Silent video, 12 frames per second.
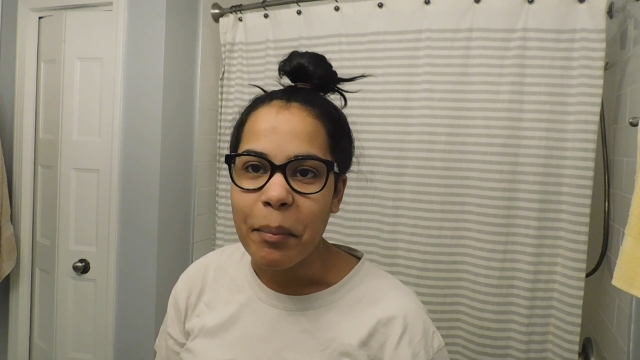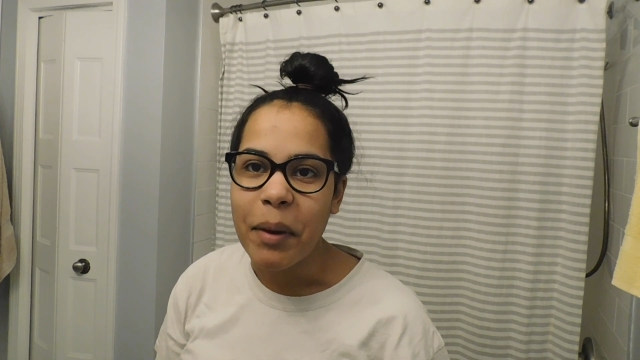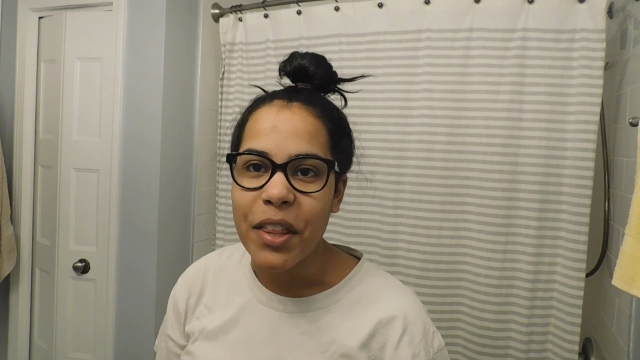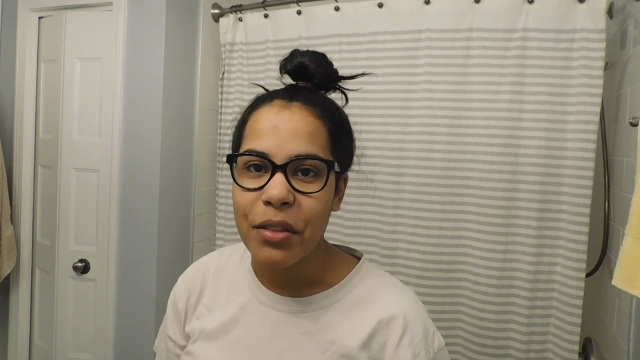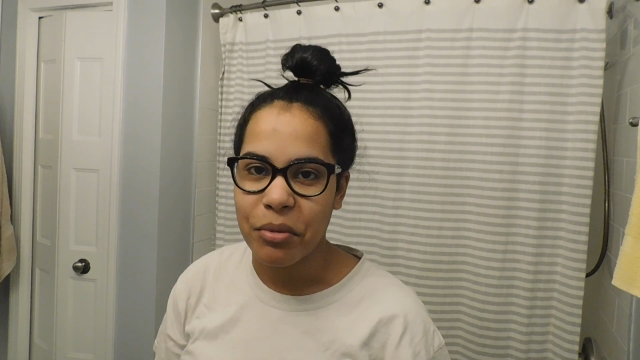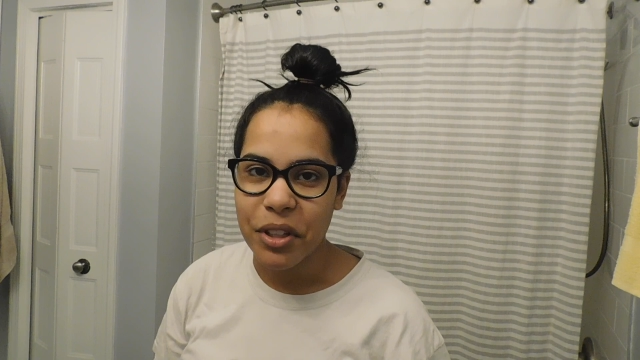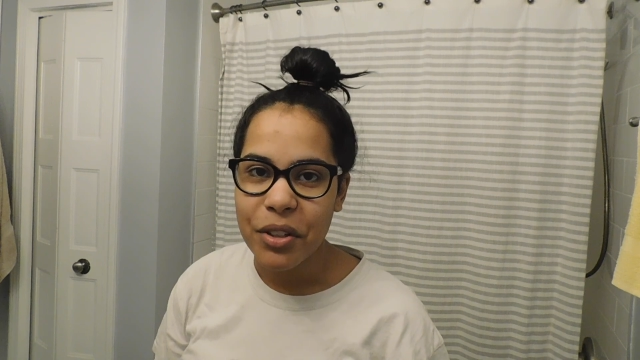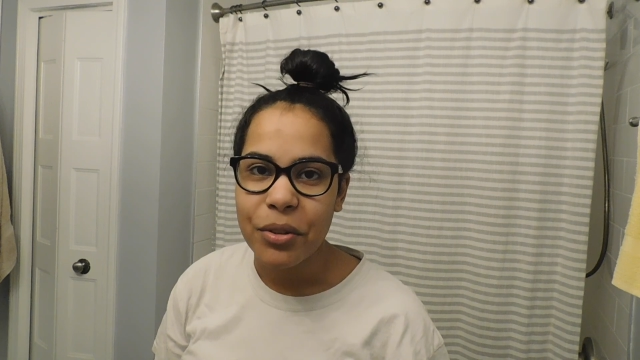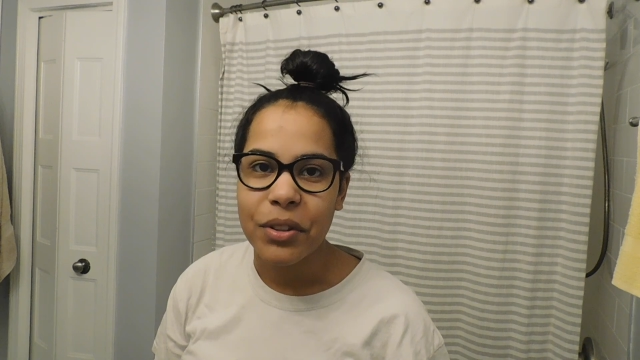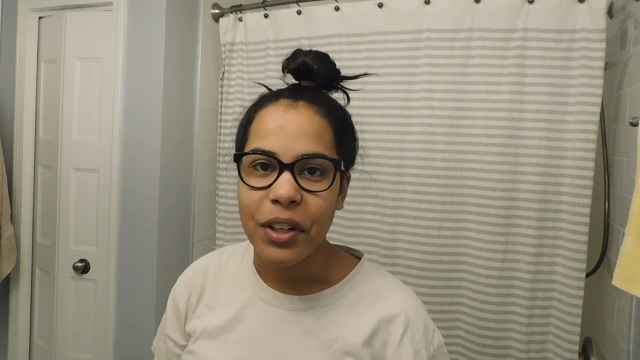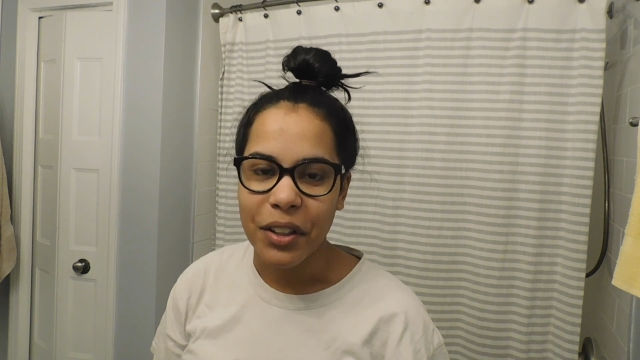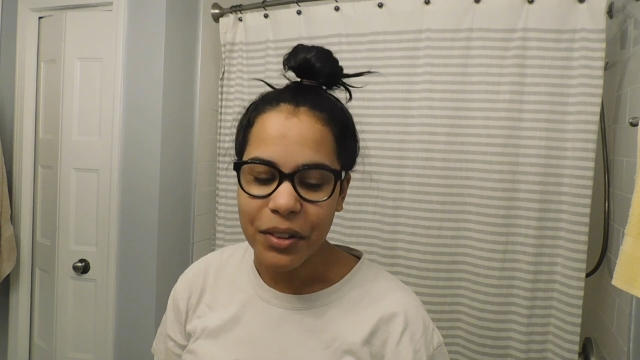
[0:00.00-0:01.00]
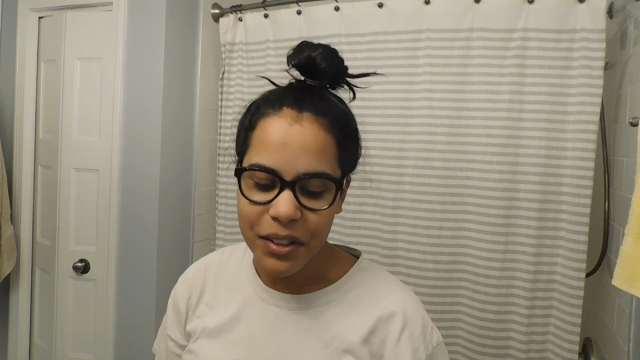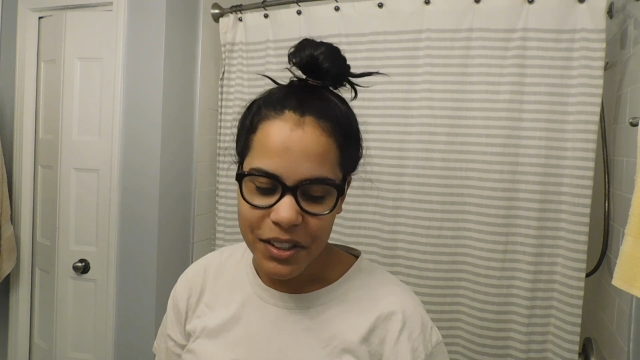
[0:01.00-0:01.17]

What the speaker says: my $300